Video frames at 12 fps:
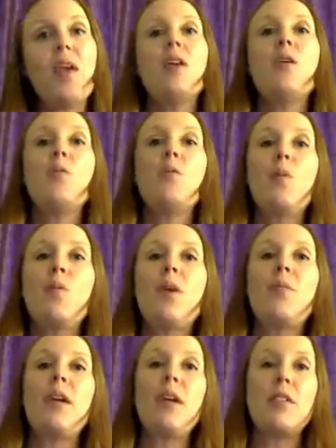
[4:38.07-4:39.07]
When we want
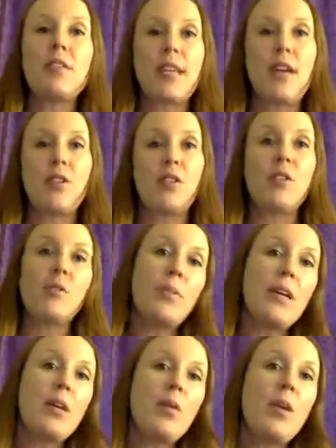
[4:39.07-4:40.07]
to make our desires a little
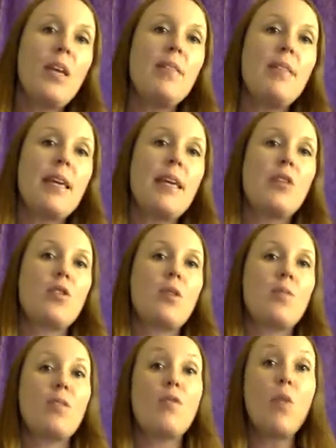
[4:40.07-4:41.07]
bigger, we can think in
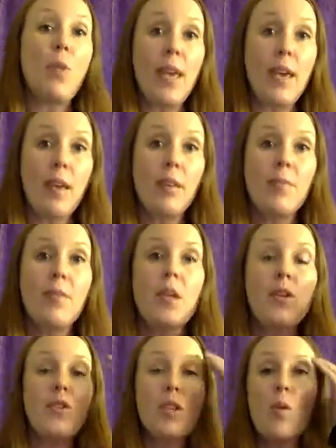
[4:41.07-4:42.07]
terms of a week.
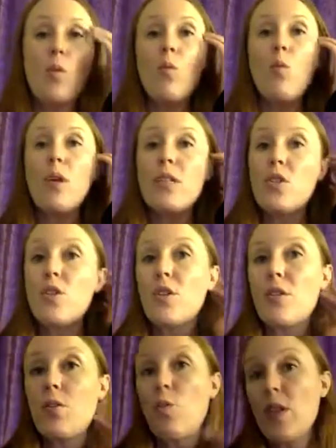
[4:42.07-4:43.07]
So what
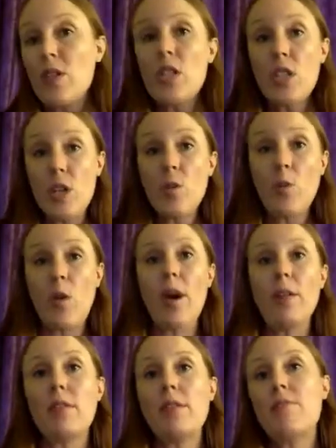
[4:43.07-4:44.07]
do you
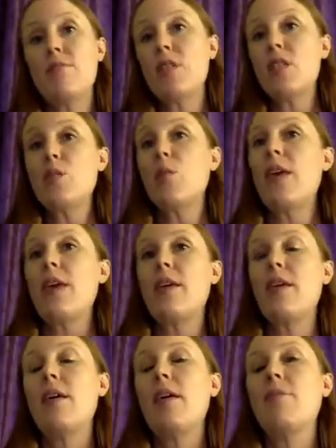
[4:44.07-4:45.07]
want this week?
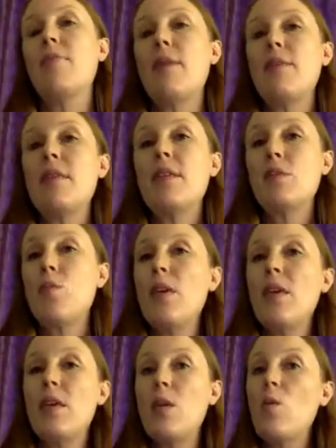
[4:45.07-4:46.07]
Maybe this
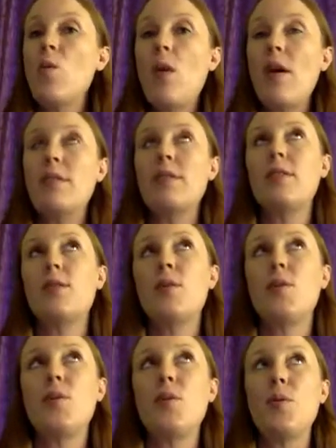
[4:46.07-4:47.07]
week you want
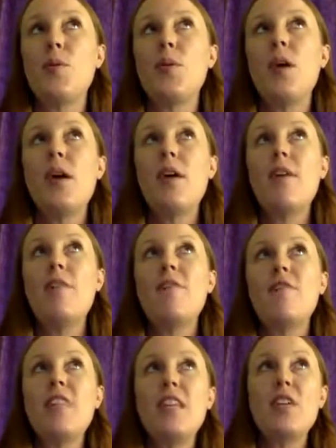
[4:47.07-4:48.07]
to
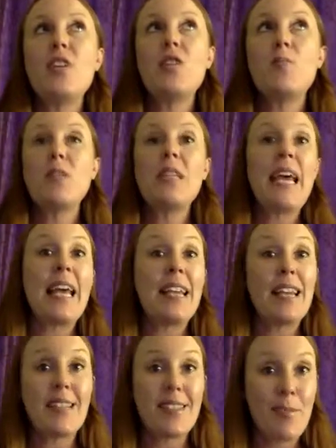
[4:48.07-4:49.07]
finish
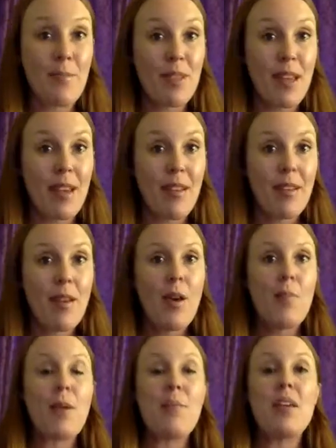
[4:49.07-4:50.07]
planning something
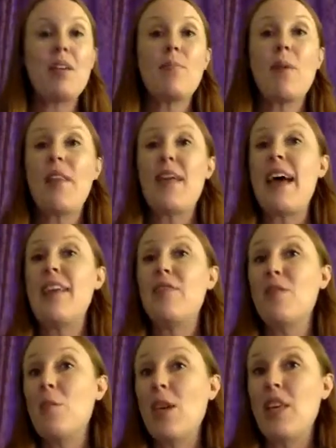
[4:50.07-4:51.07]
Maybe by the end of
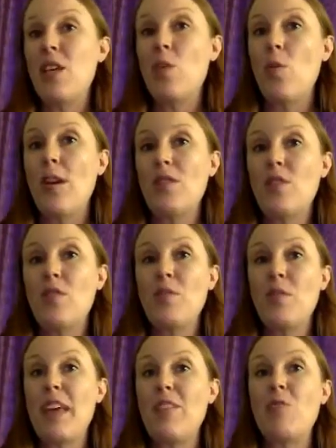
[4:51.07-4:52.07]
the week, you want to have
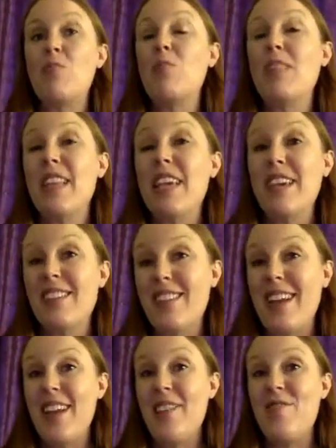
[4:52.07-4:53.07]
planned a really
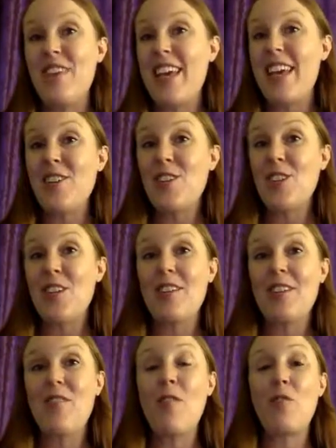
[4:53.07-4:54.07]
exciting
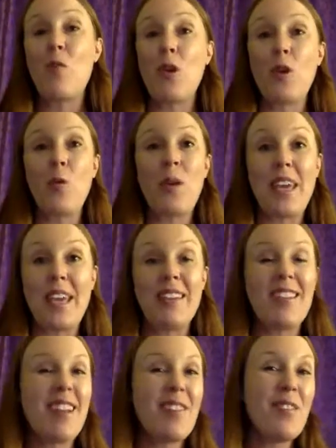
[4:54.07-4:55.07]
vacation for your weekend.
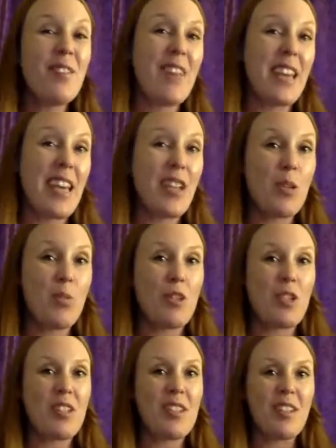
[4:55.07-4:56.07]
Not even a vacation, but
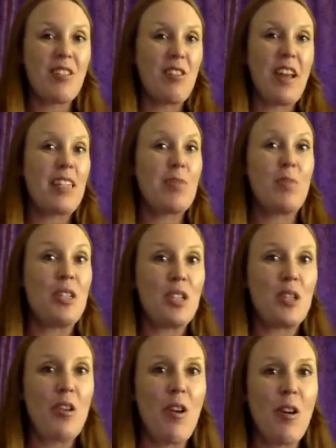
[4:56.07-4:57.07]
just a little
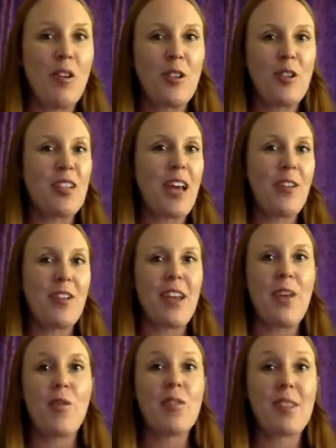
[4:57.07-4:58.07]
expedition on your
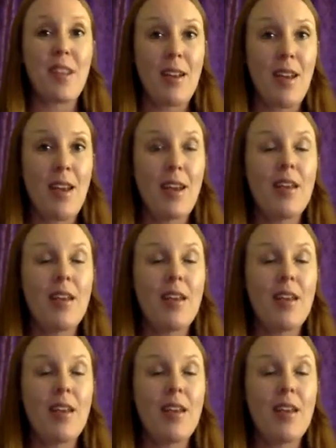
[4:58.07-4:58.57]
Saturday or Sunday.